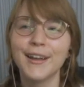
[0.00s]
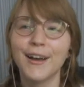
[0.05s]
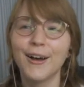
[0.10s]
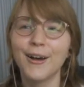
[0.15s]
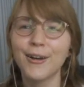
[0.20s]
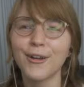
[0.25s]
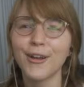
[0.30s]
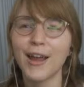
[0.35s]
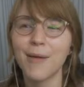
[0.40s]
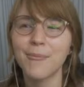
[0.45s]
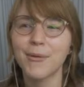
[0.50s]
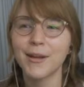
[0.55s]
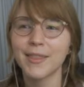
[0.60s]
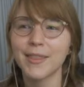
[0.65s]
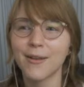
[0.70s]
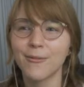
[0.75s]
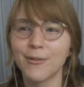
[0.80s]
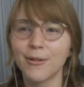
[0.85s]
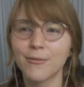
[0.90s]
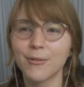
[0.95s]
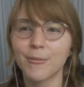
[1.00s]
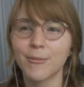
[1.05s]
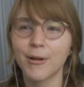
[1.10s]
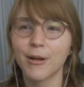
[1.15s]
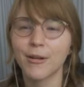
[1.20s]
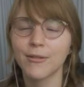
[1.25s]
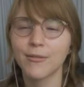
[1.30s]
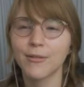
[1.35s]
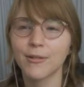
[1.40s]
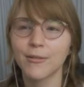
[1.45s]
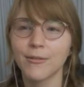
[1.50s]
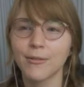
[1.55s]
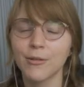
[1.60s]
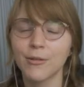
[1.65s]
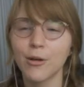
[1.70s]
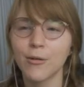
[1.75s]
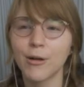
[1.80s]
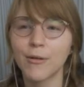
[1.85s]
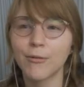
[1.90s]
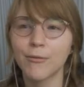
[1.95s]
Okay, I bought that one from R18.
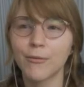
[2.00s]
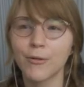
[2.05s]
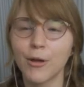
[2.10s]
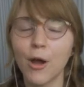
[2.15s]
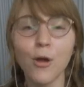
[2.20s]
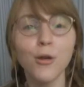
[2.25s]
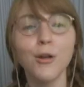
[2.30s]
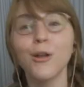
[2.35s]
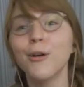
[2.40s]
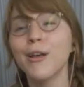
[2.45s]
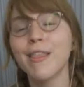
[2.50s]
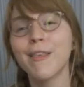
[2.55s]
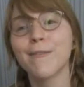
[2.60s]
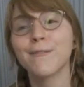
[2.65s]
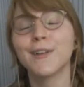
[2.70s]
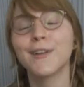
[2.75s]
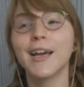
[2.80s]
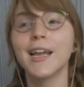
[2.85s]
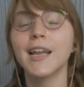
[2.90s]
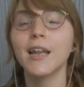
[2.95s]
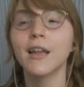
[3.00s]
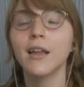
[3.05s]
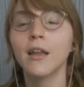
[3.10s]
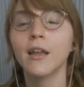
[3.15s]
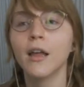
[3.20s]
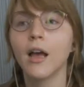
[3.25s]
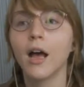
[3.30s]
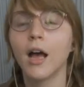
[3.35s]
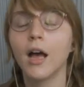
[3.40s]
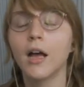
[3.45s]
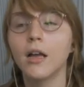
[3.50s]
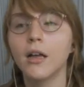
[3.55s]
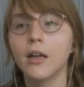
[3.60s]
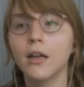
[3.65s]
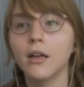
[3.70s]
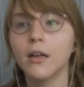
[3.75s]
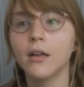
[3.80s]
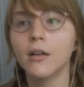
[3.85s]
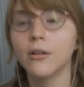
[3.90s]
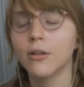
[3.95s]
No, Raffle for. Oh no, it's fine.
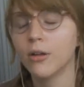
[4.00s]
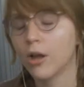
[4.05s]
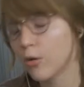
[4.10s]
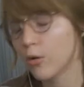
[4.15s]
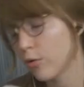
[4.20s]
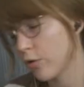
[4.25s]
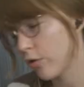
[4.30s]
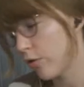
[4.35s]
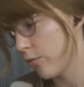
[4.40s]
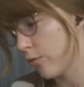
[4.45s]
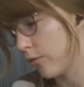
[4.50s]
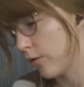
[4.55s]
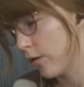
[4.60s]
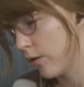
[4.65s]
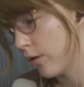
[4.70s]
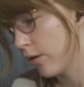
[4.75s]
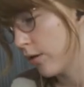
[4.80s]
Oh shoot.